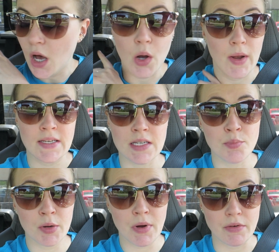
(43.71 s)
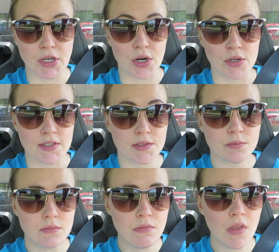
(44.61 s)
Oh, I did bring my returns.
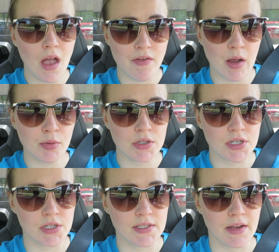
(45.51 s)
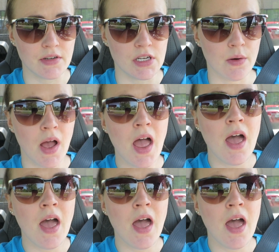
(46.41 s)
I have a couple of returns I have to do